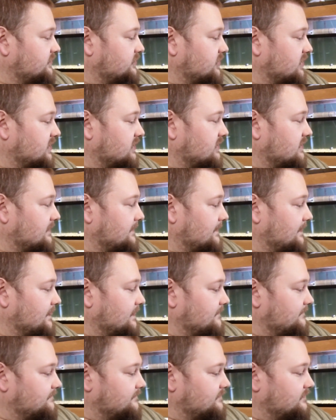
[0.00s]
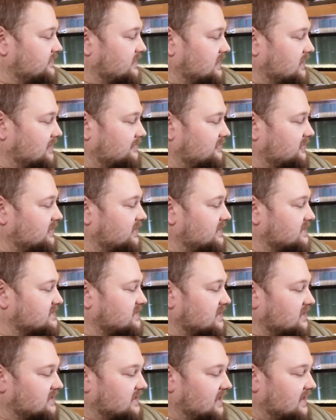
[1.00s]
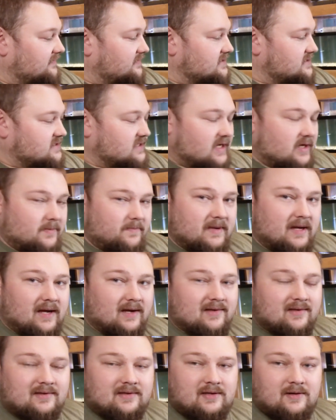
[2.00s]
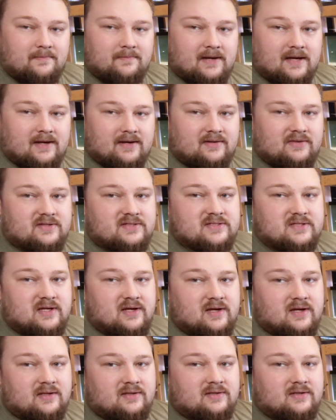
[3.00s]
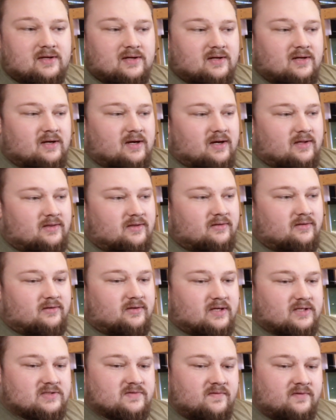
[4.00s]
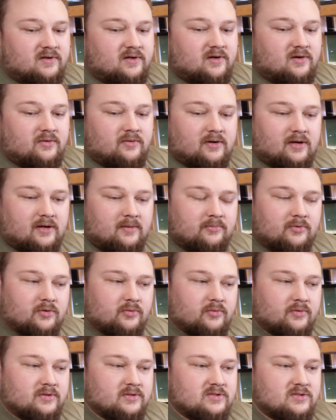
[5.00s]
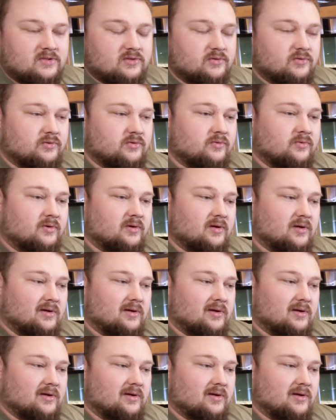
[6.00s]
But I'm really excited to have this tank back, get it back on the stand. And then the next video, I'm going to